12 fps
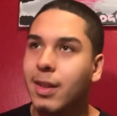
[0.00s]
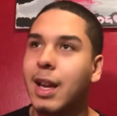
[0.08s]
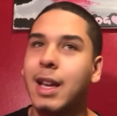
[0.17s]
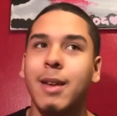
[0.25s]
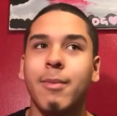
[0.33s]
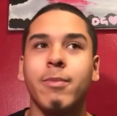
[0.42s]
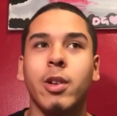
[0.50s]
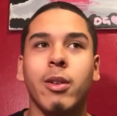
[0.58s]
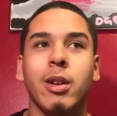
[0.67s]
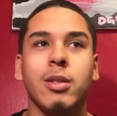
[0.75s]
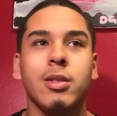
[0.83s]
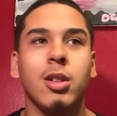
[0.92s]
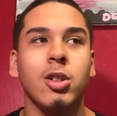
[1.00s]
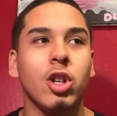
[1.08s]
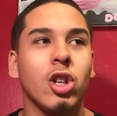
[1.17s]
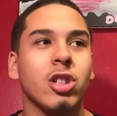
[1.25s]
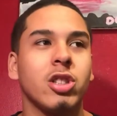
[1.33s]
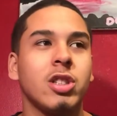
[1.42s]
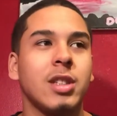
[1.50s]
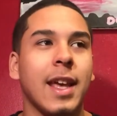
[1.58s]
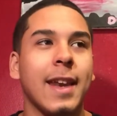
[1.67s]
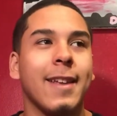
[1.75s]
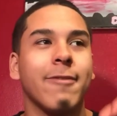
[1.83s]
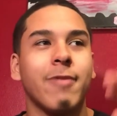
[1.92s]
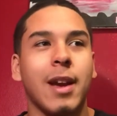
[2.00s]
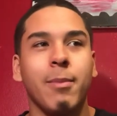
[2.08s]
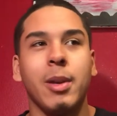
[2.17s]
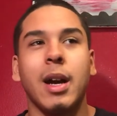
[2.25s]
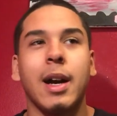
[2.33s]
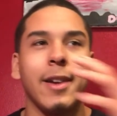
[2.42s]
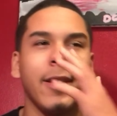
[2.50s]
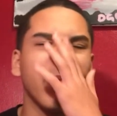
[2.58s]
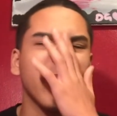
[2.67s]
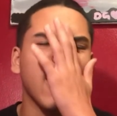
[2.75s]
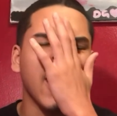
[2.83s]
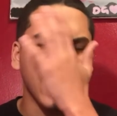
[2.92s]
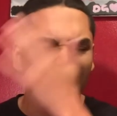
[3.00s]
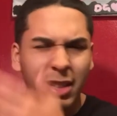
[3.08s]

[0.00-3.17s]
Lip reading: And then the girl is standing right behind them, like,